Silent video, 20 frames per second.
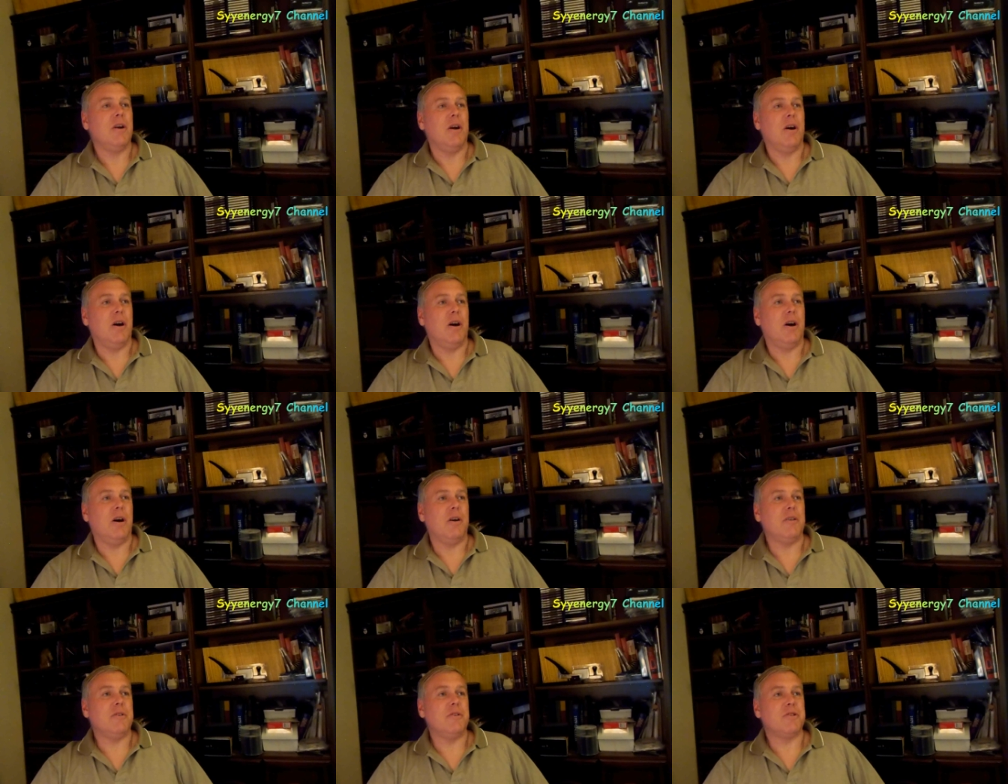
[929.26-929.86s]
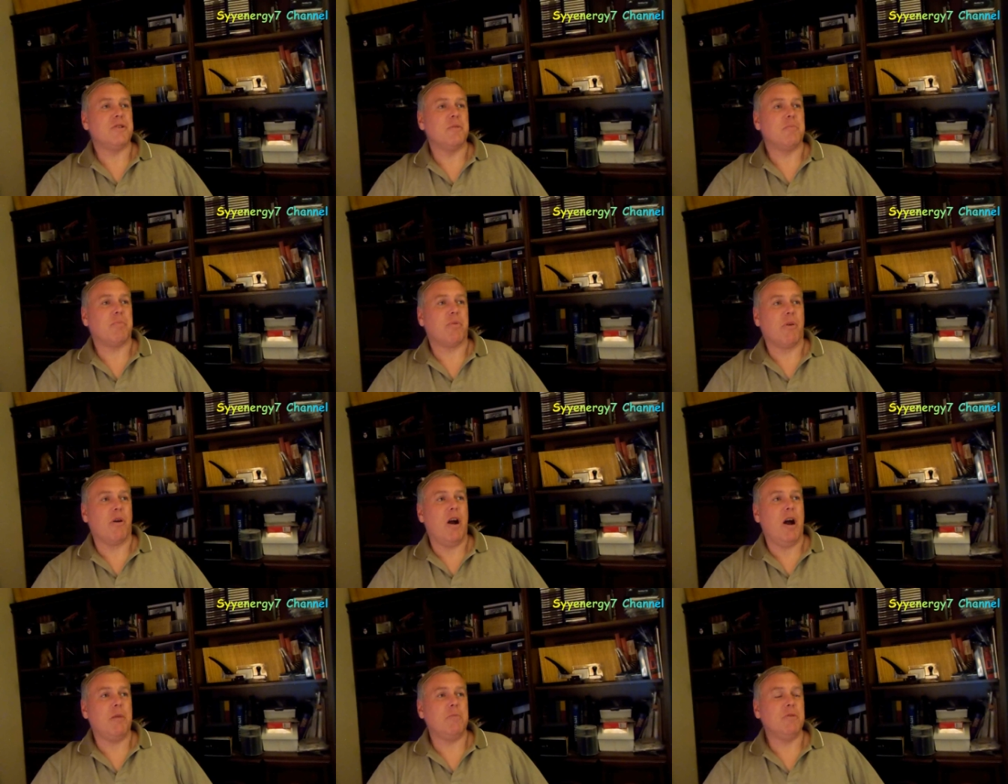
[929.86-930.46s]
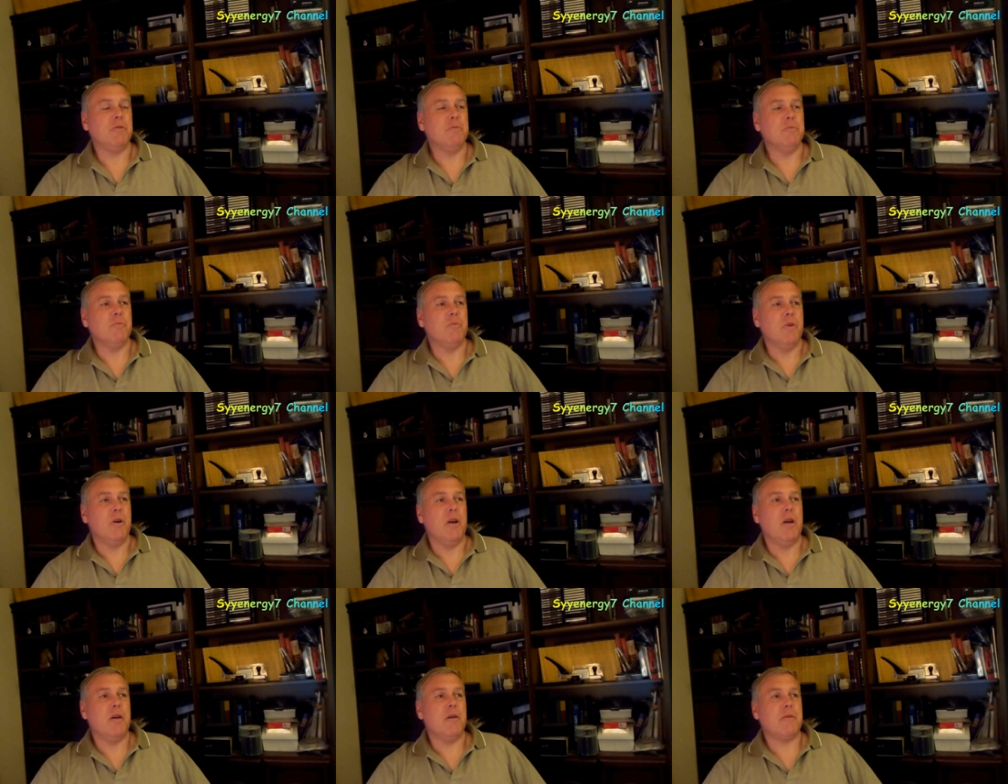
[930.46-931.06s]
uh, there's a problem
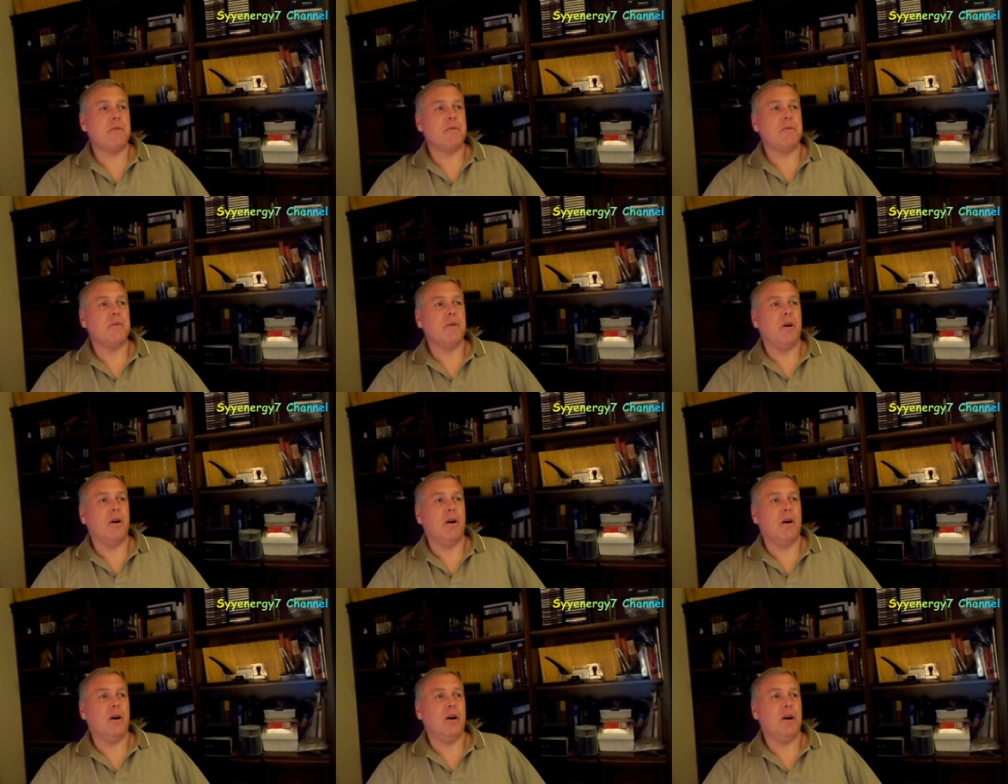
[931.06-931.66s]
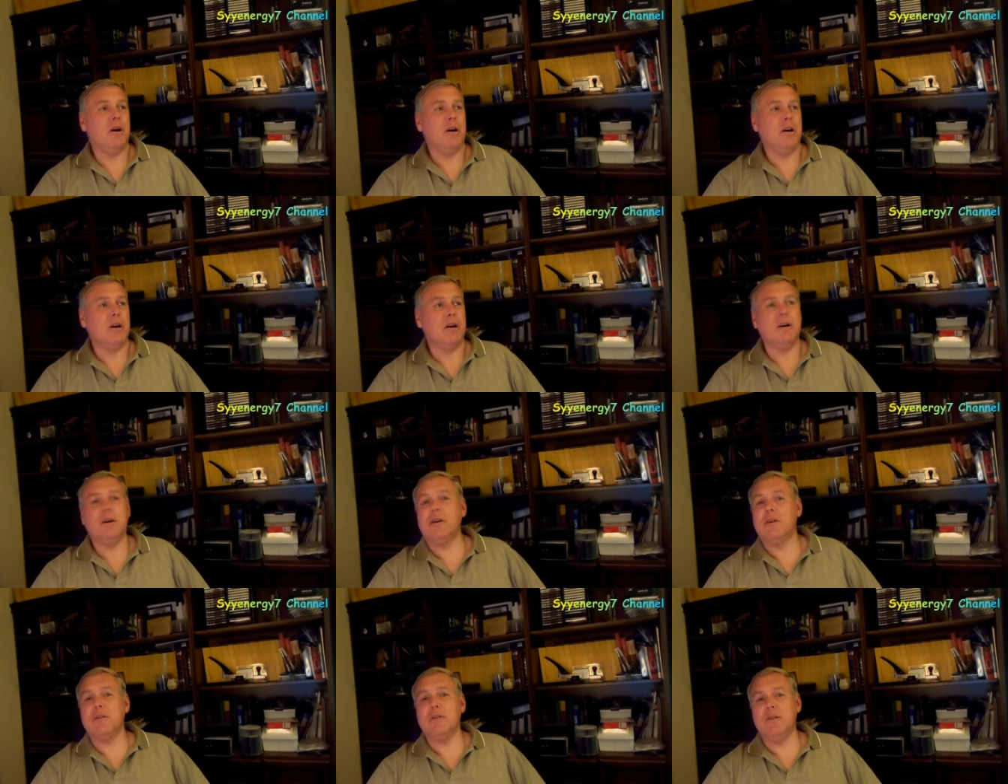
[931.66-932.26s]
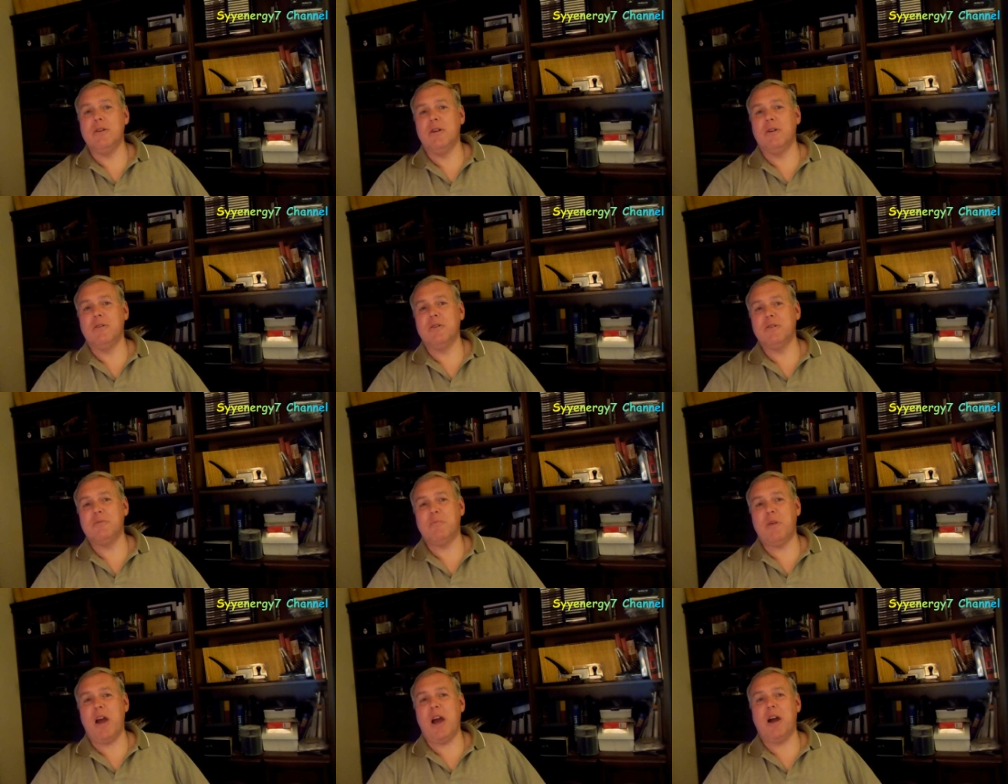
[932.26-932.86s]
with, uh, you know, the
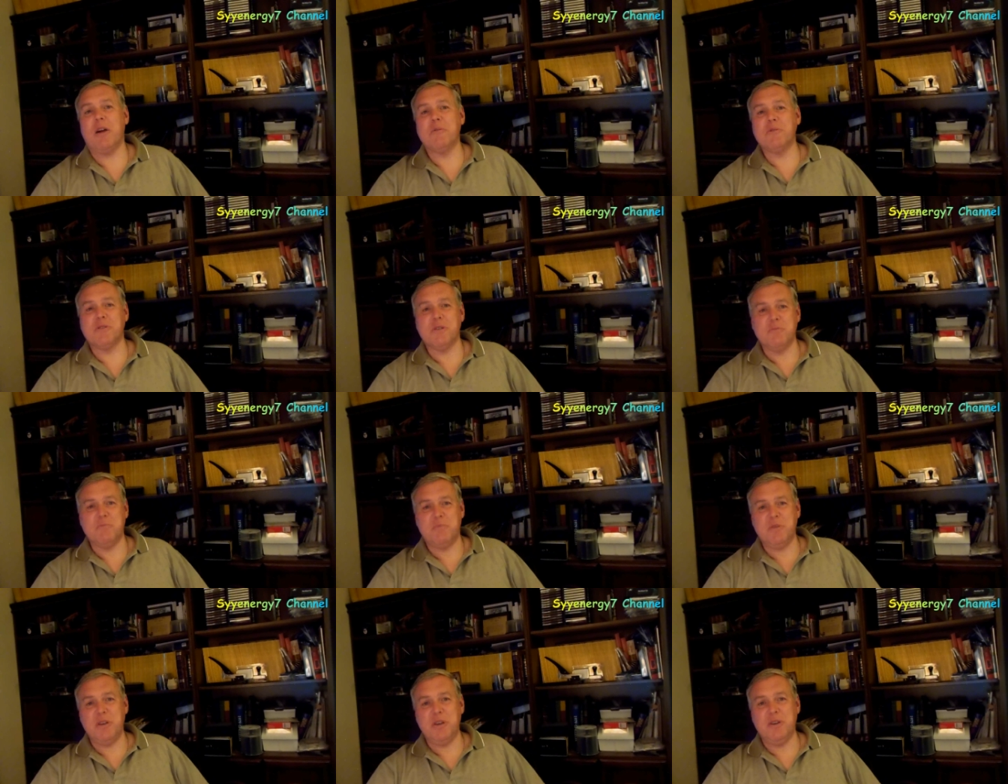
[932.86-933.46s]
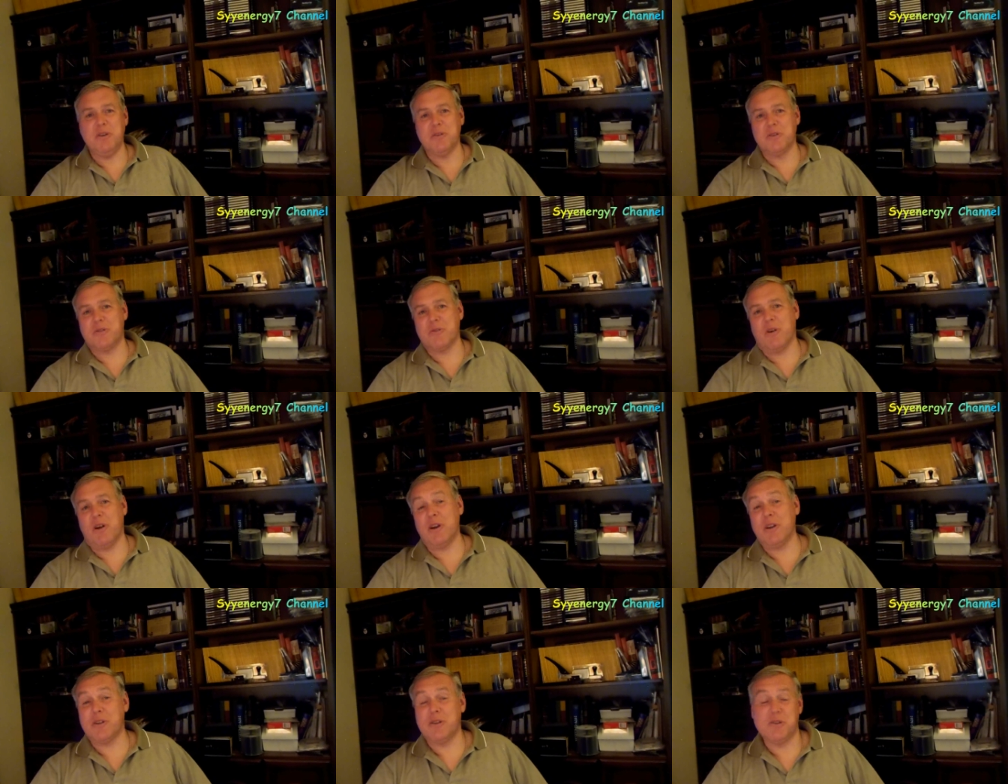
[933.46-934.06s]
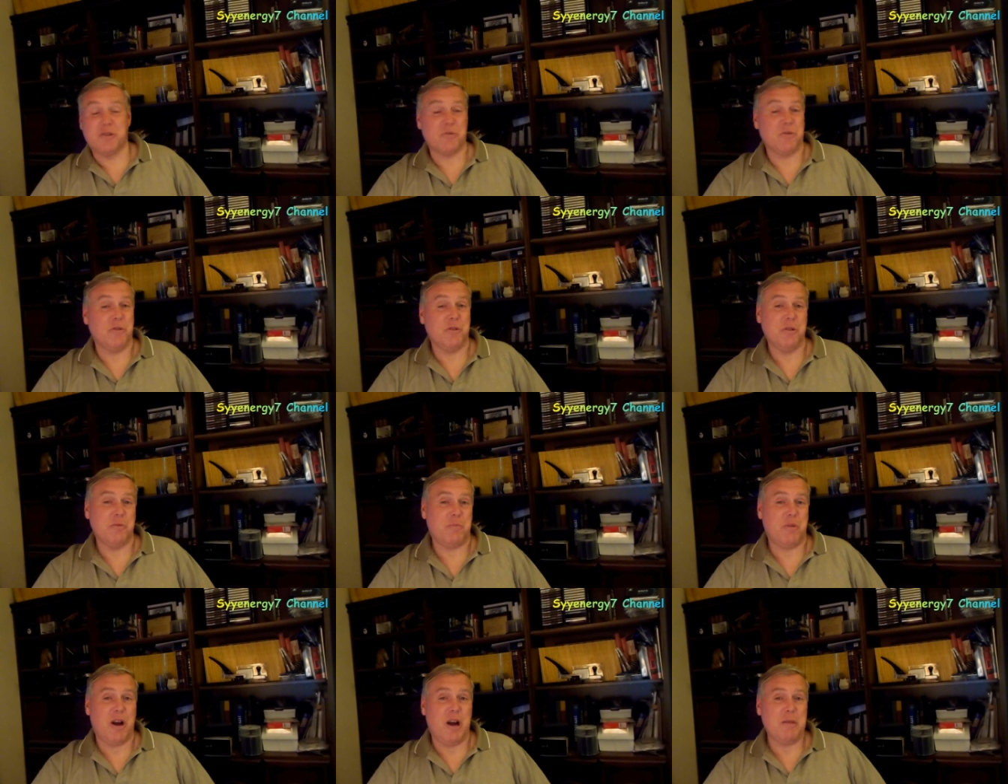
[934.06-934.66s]
powers that be are trying to control
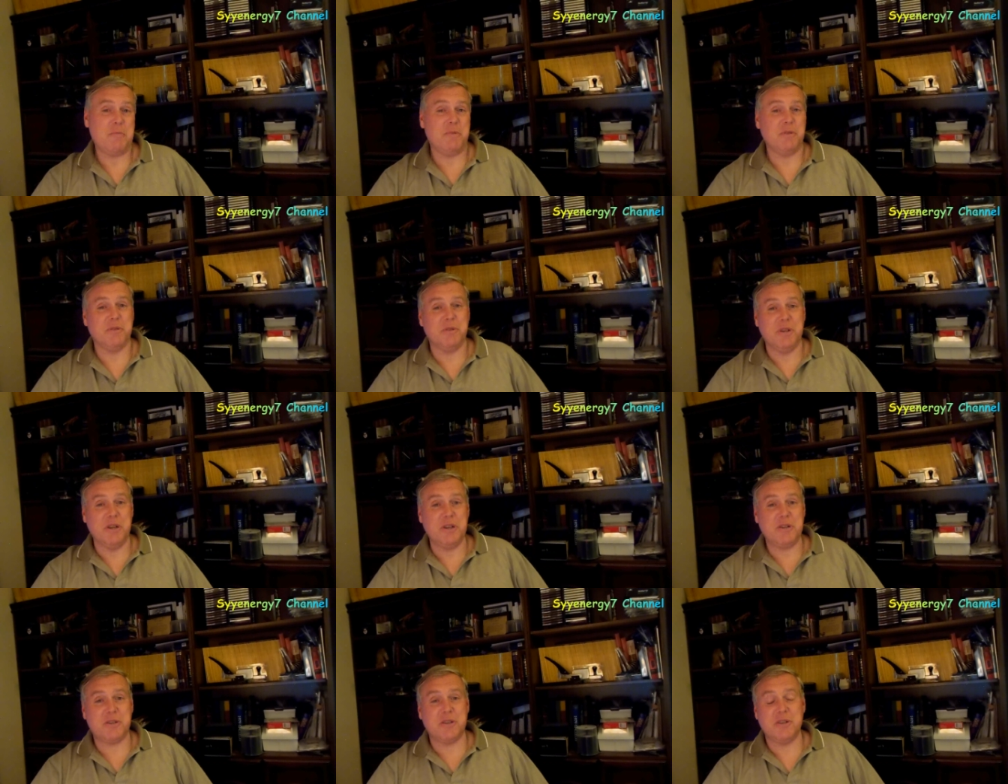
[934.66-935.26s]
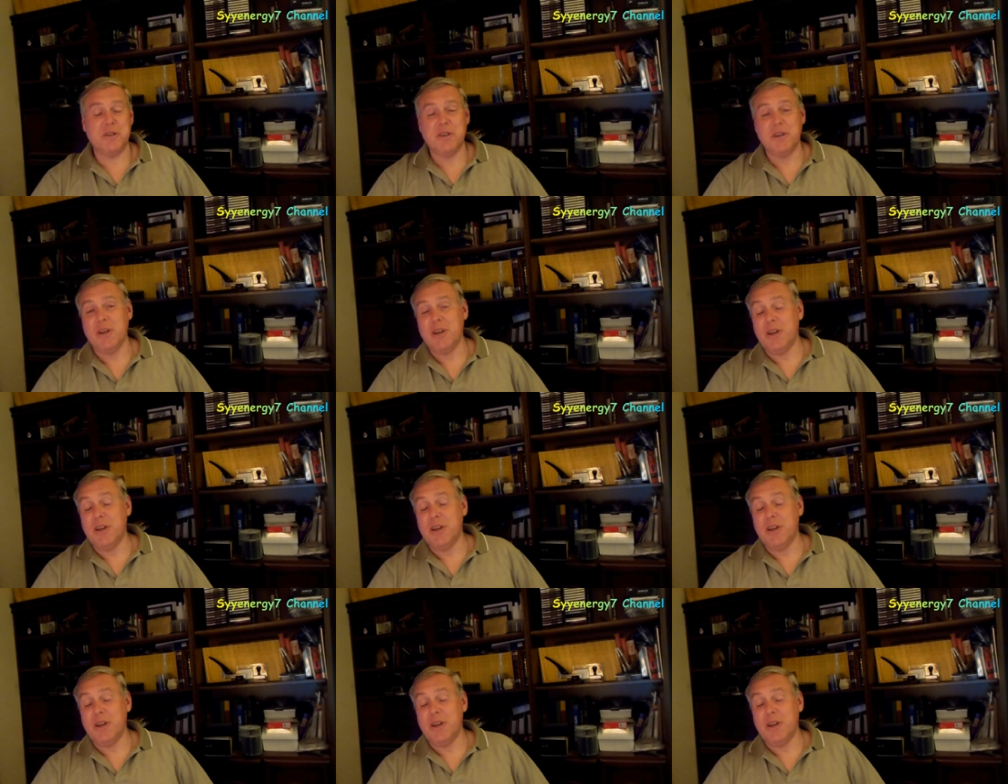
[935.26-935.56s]
the population.